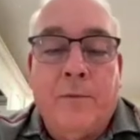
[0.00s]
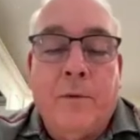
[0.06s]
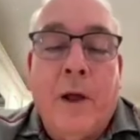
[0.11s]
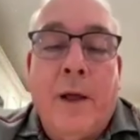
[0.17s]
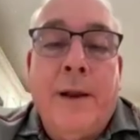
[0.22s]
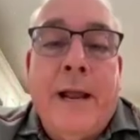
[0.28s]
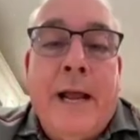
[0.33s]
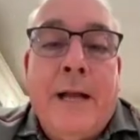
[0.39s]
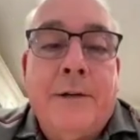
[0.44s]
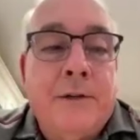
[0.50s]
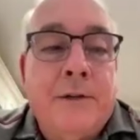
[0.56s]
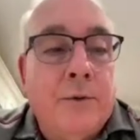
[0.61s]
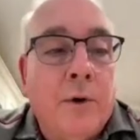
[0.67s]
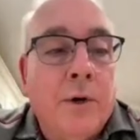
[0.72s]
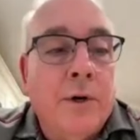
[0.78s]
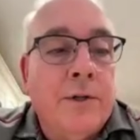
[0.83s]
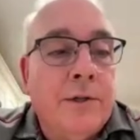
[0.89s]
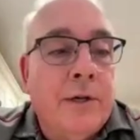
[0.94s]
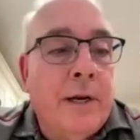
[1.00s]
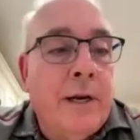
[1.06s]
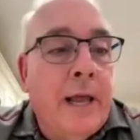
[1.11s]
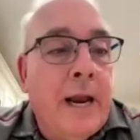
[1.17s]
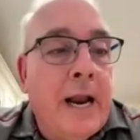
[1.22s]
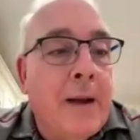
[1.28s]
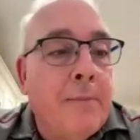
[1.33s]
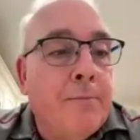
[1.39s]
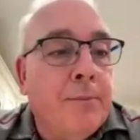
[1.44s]
run that torch, and
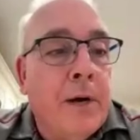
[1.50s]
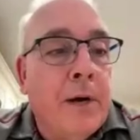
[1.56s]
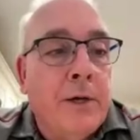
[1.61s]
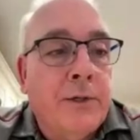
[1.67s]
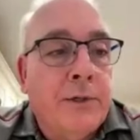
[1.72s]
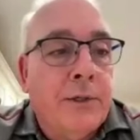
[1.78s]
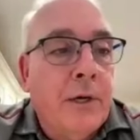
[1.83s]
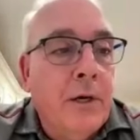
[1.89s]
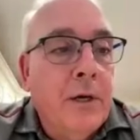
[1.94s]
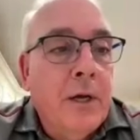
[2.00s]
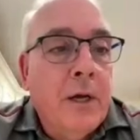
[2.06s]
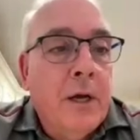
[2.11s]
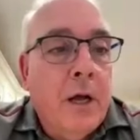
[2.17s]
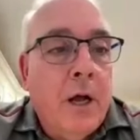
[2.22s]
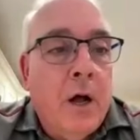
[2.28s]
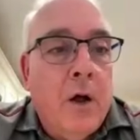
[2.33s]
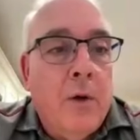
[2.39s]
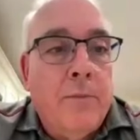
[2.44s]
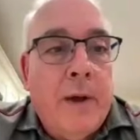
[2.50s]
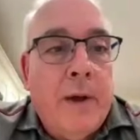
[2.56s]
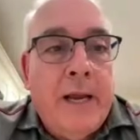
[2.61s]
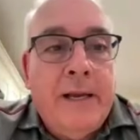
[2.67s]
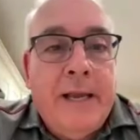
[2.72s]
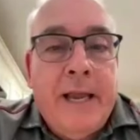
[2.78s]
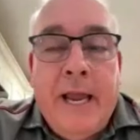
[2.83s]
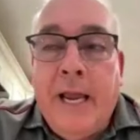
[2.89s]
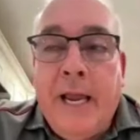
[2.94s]
then I brush all
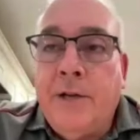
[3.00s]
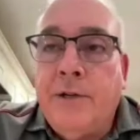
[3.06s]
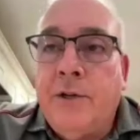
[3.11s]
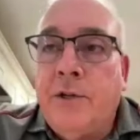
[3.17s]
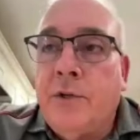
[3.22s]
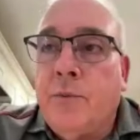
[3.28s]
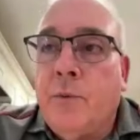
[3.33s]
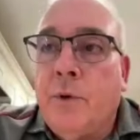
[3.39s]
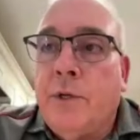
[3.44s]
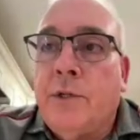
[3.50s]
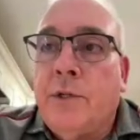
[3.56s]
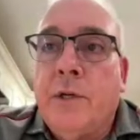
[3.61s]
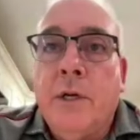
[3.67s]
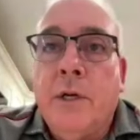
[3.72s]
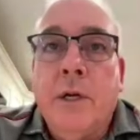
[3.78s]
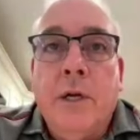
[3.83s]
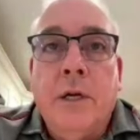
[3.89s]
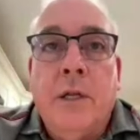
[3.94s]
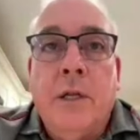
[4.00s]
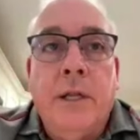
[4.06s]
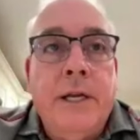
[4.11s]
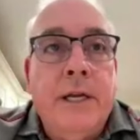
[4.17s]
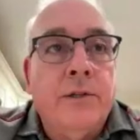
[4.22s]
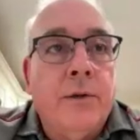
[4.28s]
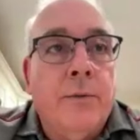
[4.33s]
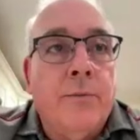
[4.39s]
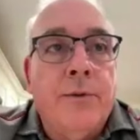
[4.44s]
my cages, which
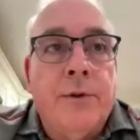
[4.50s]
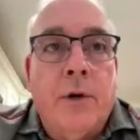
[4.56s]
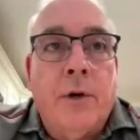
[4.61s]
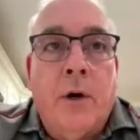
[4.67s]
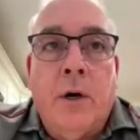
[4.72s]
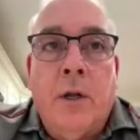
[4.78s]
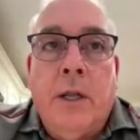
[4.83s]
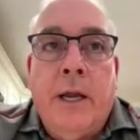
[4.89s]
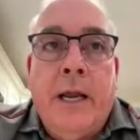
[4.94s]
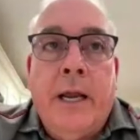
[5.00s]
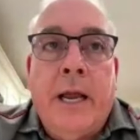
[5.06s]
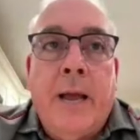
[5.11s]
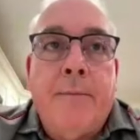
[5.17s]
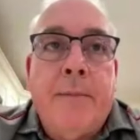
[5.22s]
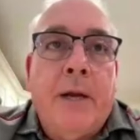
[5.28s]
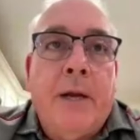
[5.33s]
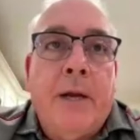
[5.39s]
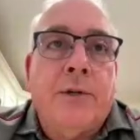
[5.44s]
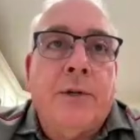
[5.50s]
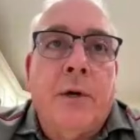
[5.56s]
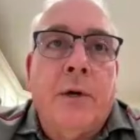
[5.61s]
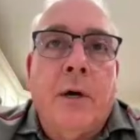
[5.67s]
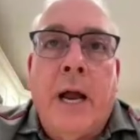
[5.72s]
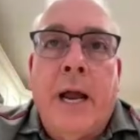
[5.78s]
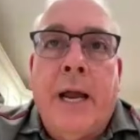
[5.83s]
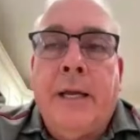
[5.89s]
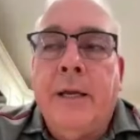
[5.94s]
cleans them thoroughly. I make
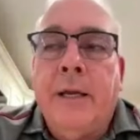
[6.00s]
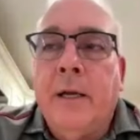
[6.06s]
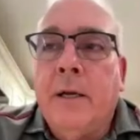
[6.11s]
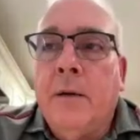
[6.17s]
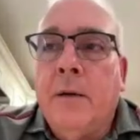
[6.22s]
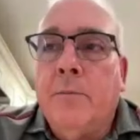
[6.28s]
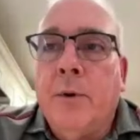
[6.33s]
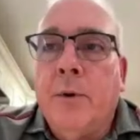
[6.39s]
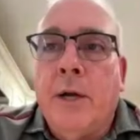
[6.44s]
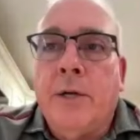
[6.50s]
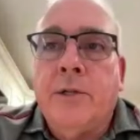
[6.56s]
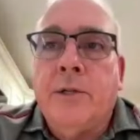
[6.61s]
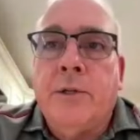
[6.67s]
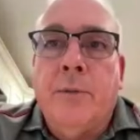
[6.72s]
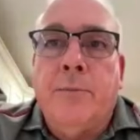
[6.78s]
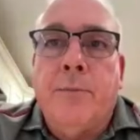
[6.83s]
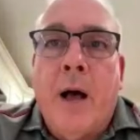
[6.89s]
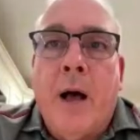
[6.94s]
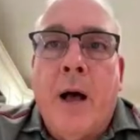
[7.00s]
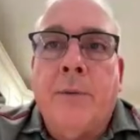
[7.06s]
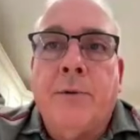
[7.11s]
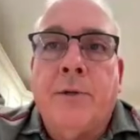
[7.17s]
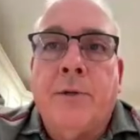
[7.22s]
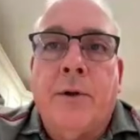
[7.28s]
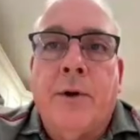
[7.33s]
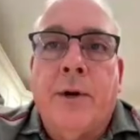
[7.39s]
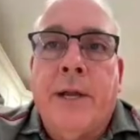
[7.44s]
sure I brush the
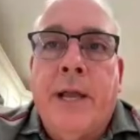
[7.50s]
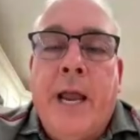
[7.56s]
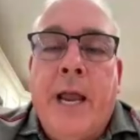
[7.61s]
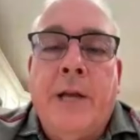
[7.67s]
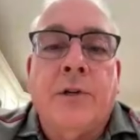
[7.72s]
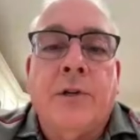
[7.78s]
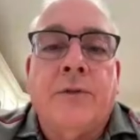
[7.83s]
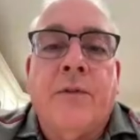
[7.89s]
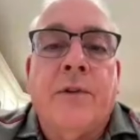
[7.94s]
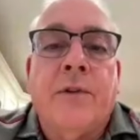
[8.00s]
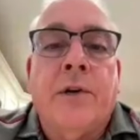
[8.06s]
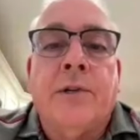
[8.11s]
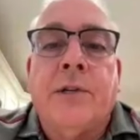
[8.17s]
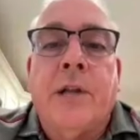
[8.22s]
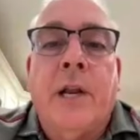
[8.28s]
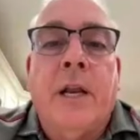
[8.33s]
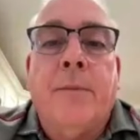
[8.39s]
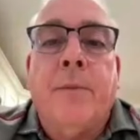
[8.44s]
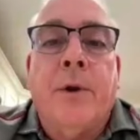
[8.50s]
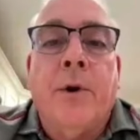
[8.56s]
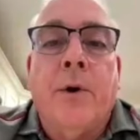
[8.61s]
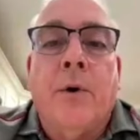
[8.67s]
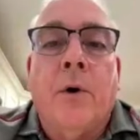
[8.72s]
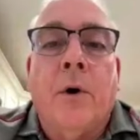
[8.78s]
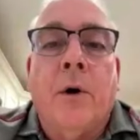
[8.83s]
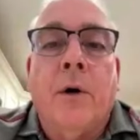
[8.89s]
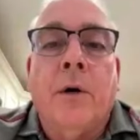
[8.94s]
bottoms of their cages if there's any
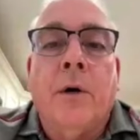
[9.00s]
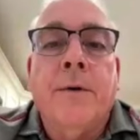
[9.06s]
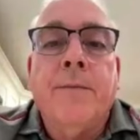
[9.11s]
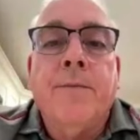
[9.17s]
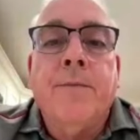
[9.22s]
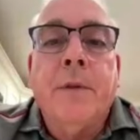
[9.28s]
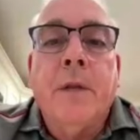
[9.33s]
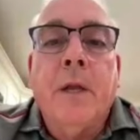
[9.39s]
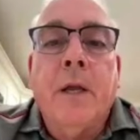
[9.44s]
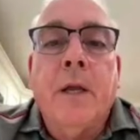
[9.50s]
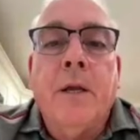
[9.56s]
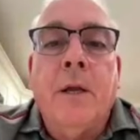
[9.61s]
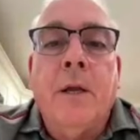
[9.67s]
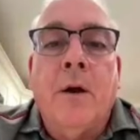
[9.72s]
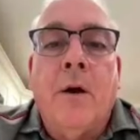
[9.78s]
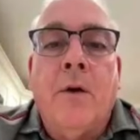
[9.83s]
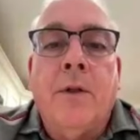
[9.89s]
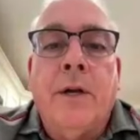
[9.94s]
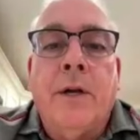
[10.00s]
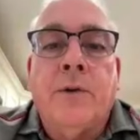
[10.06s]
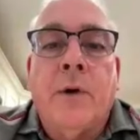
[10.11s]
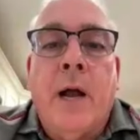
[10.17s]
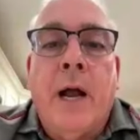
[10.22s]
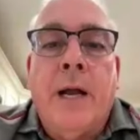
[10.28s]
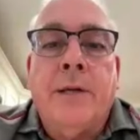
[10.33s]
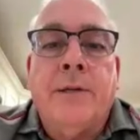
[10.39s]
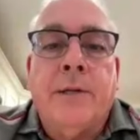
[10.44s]
manure, that
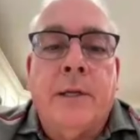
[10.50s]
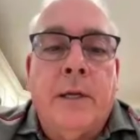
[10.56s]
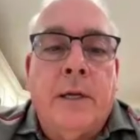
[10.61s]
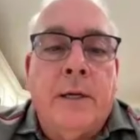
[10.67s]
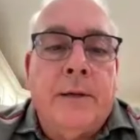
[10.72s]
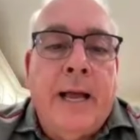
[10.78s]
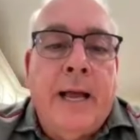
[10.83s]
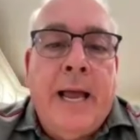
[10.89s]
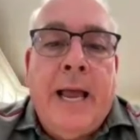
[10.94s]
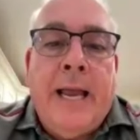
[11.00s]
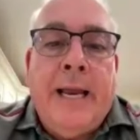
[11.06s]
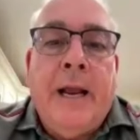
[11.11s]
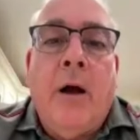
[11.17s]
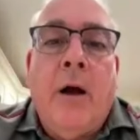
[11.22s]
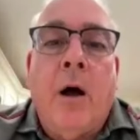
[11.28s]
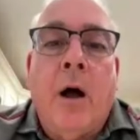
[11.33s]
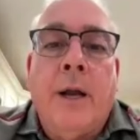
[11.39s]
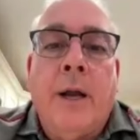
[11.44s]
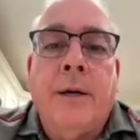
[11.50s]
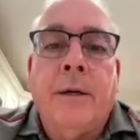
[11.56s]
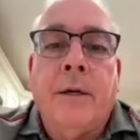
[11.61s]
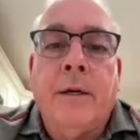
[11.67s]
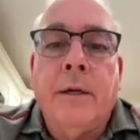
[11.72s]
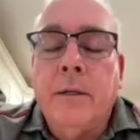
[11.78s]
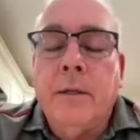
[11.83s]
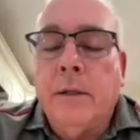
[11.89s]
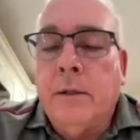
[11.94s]
tries to hang on
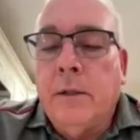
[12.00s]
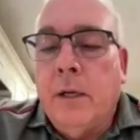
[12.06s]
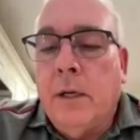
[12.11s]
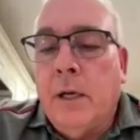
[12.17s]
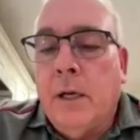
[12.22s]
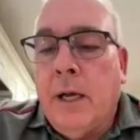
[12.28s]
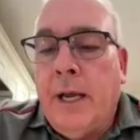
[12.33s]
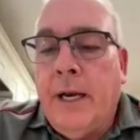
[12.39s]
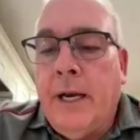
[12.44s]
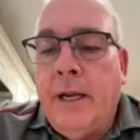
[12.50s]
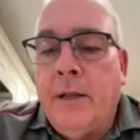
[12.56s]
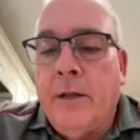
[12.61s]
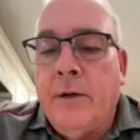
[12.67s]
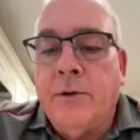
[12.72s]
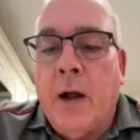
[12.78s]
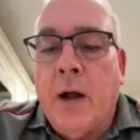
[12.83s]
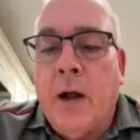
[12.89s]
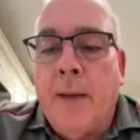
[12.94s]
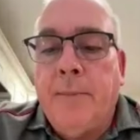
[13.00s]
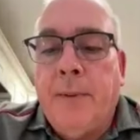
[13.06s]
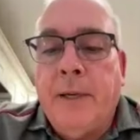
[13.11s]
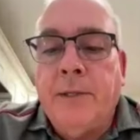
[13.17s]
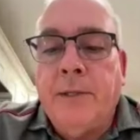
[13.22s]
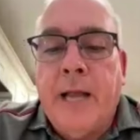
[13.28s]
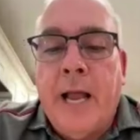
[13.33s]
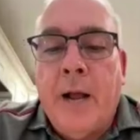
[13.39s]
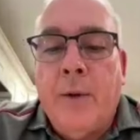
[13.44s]
any of the
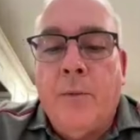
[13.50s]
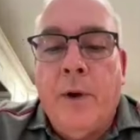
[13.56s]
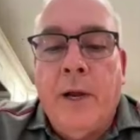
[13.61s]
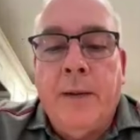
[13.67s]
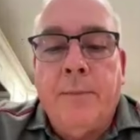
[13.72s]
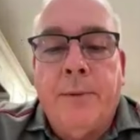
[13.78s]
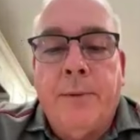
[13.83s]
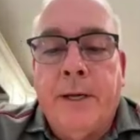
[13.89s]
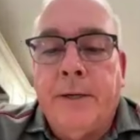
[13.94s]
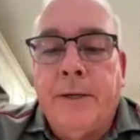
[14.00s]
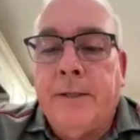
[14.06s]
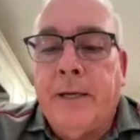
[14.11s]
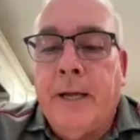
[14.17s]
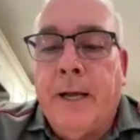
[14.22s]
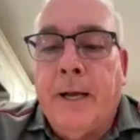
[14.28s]
droppings that way. But